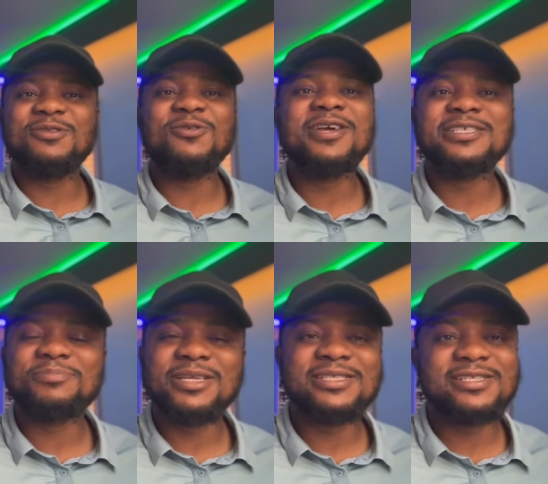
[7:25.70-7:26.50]
Don't
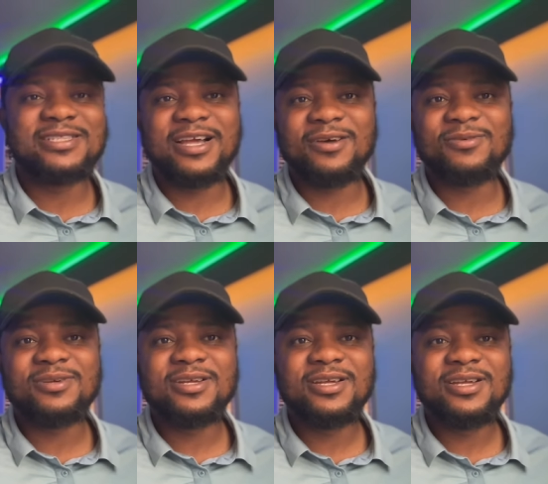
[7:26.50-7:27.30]
expect it now.
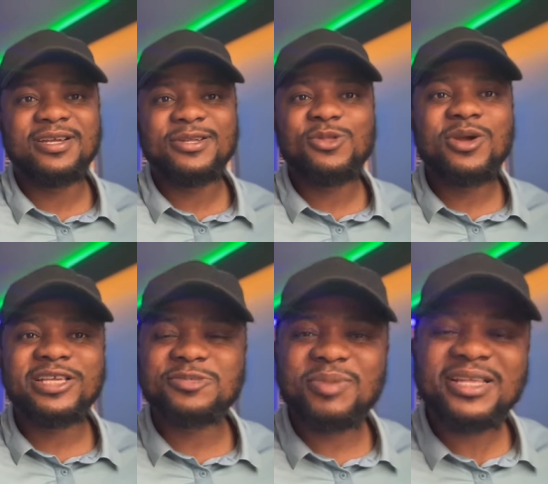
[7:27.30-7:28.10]
Don't
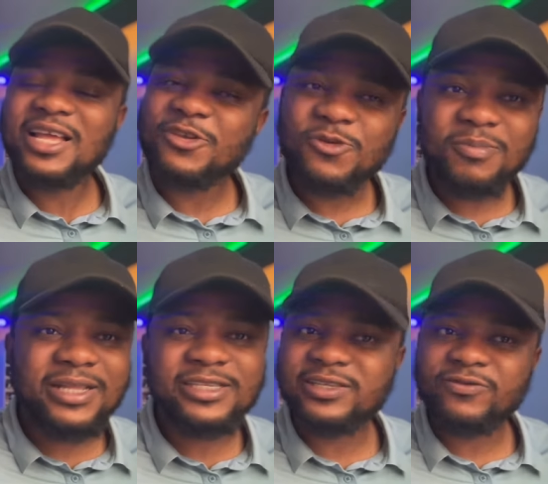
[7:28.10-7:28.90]
expect that
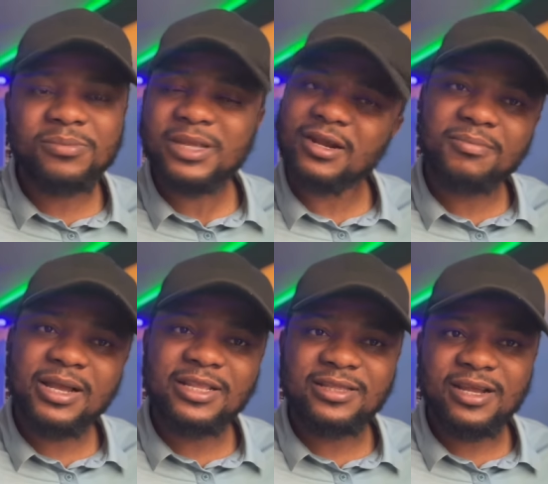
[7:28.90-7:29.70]
humanity from Naira
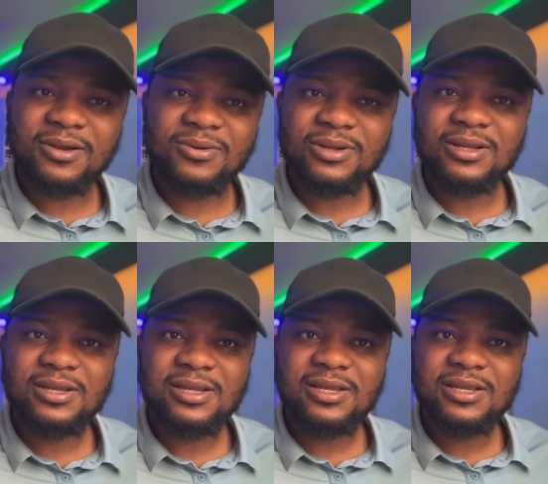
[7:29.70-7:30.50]
Marley now.
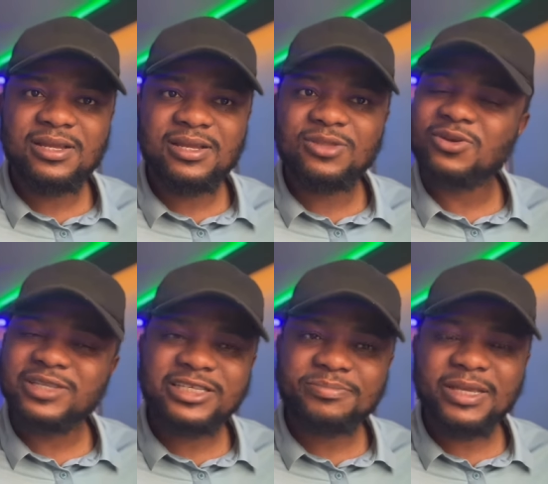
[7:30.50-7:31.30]

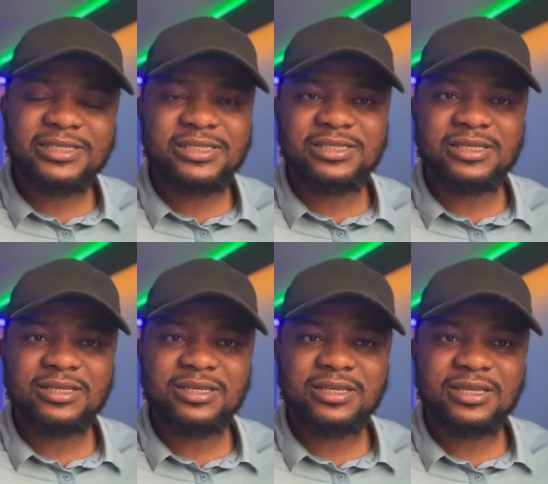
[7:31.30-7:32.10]
Don't expect it.
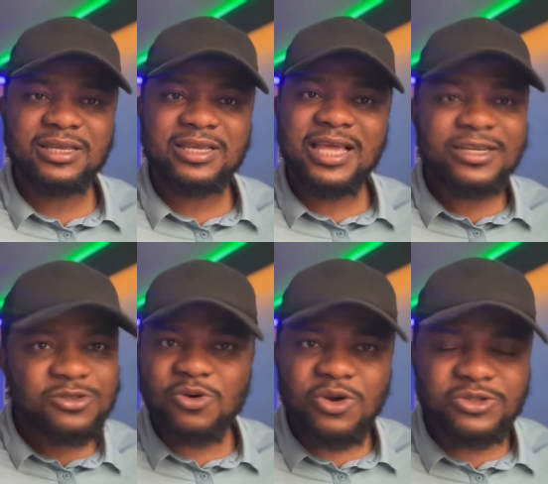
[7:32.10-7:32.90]
He
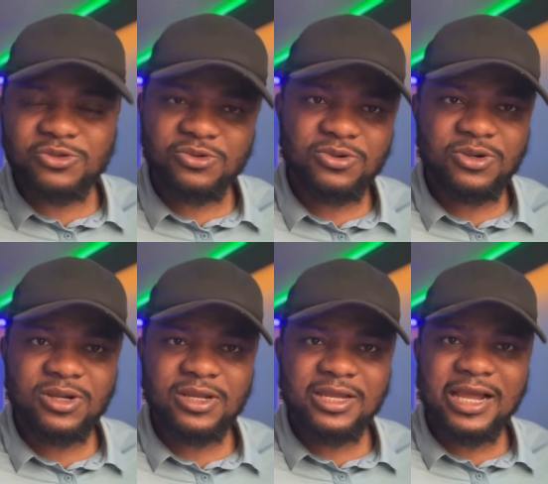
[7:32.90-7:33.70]
has to hustle.
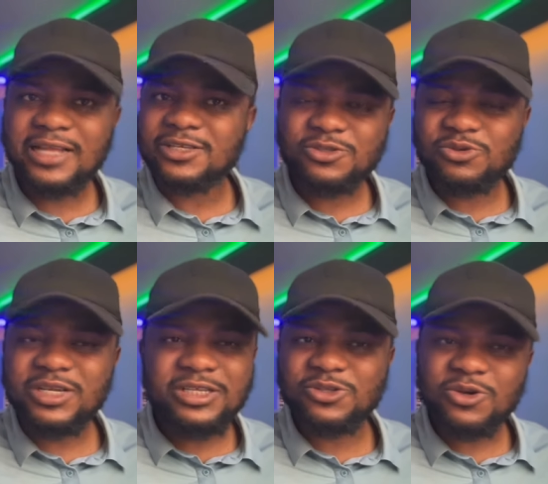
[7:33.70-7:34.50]
And he's
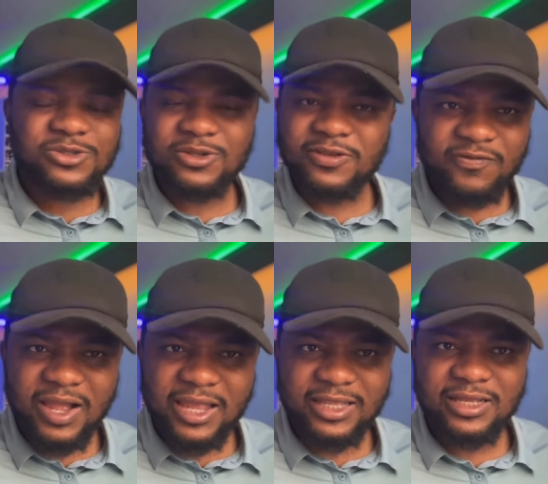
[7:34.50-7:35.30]
doing his hustling
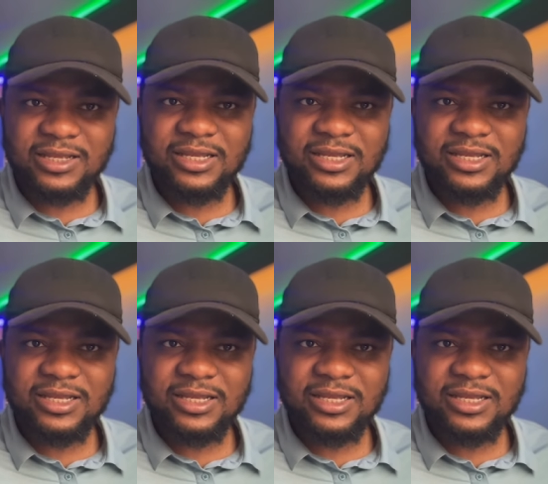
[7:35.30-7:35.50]
fine.